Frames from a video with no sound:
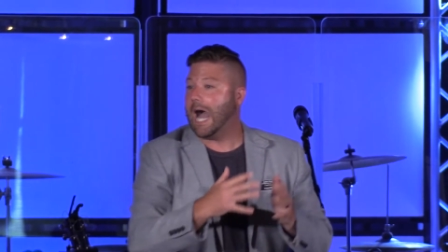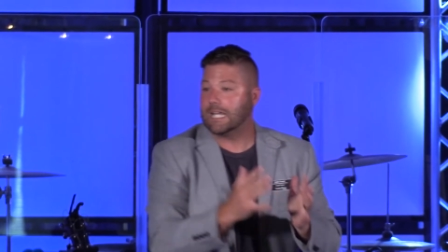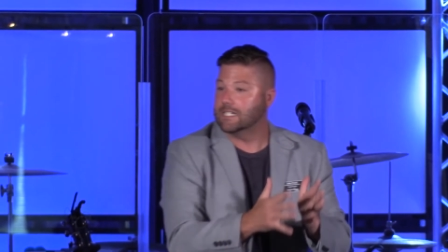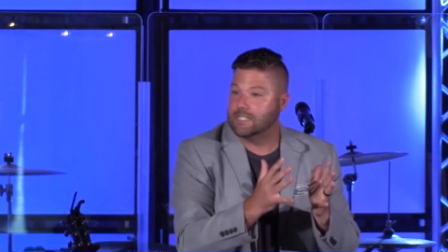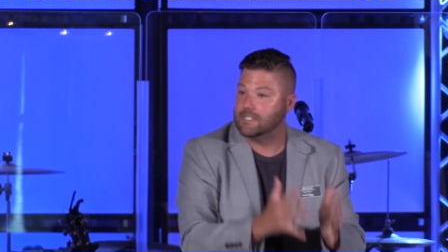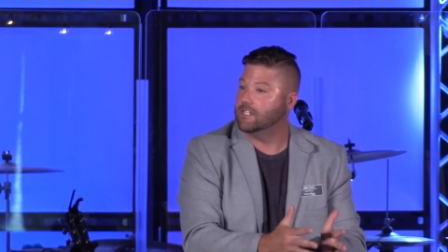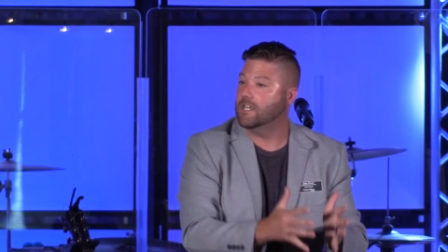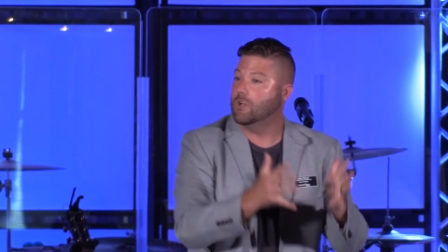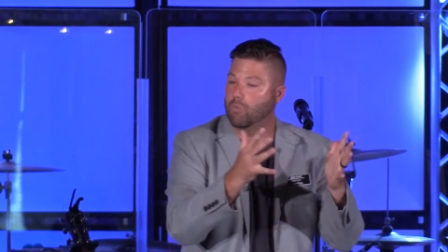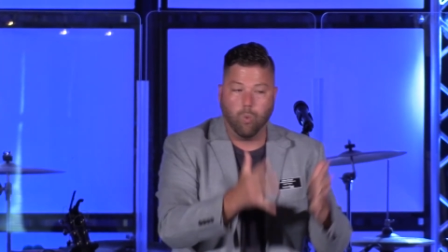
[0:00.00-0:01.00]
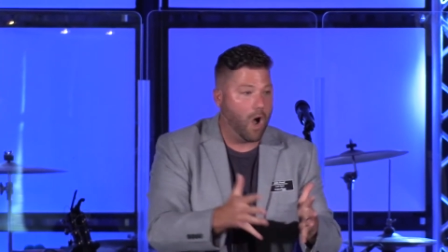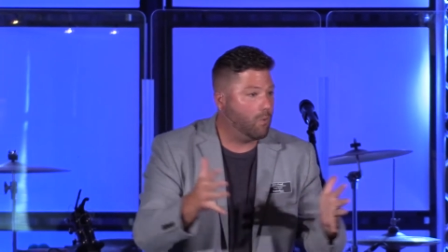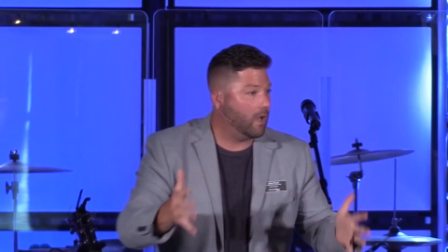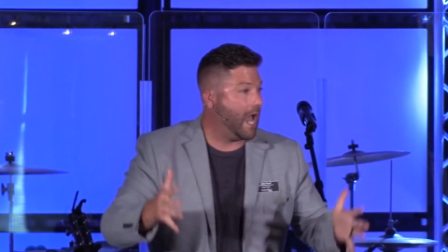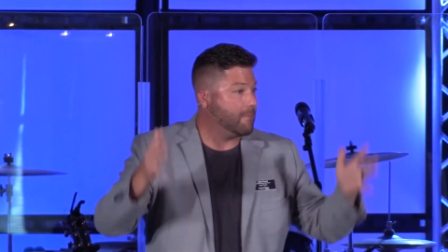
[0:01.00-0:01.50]
I can see
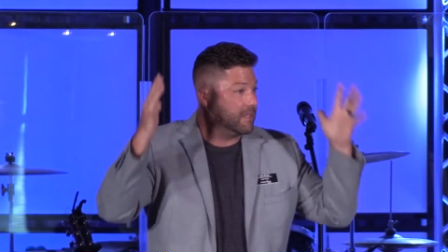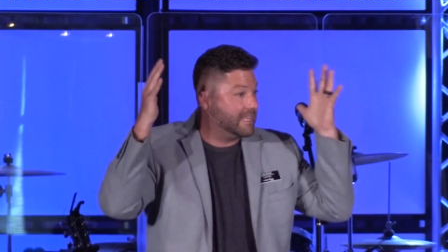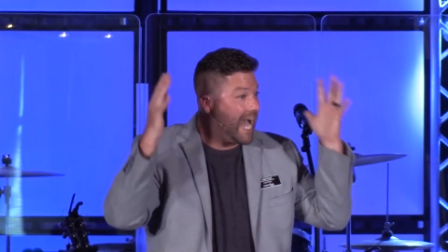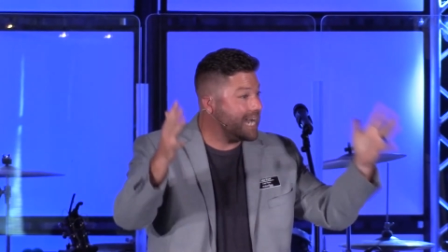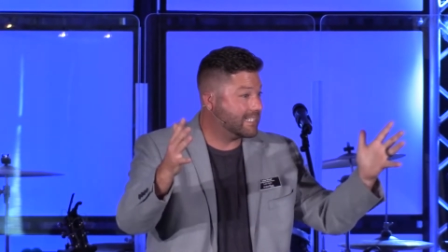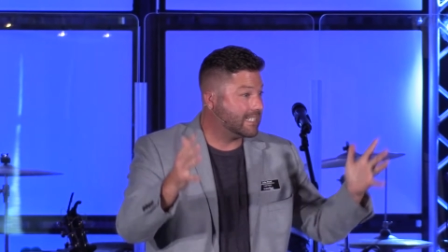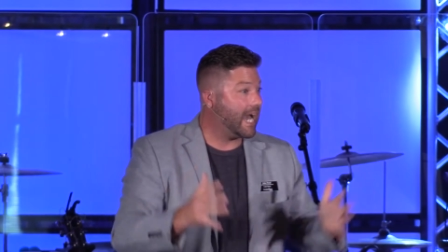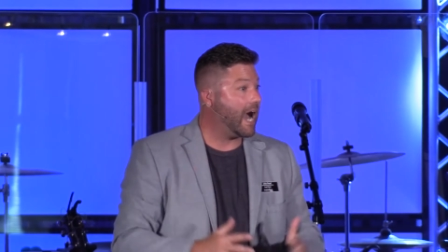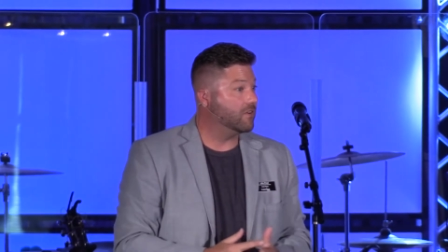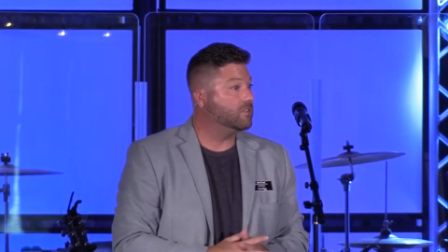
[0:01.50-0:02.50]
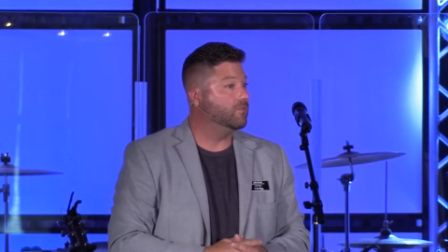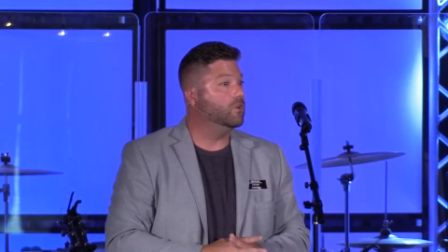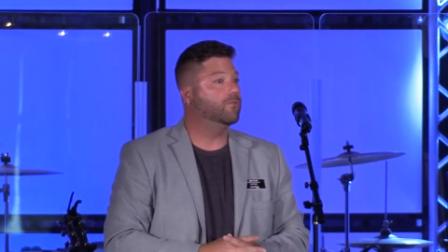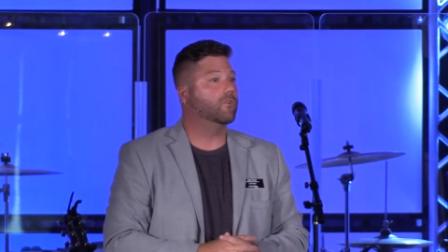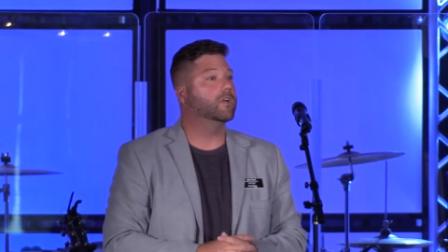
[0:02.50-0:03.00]
what will happen. That's God's
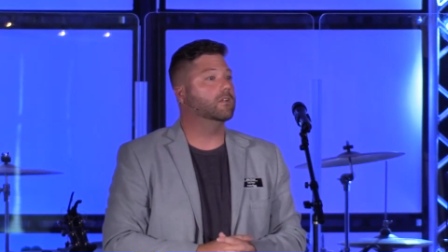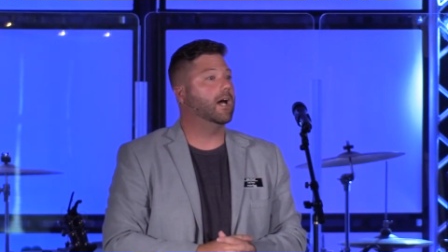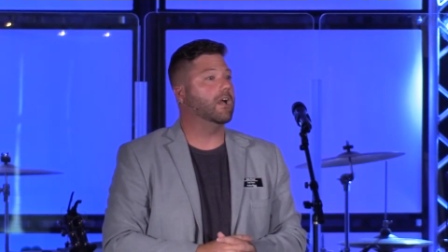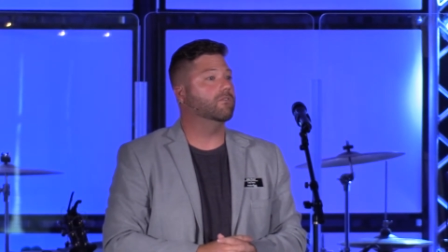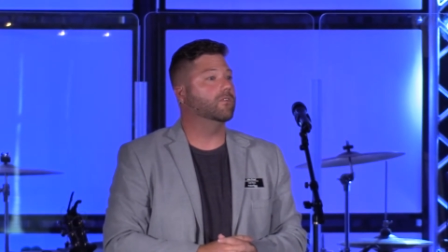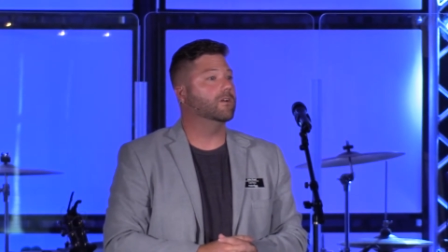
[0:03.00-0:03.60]
view for your life.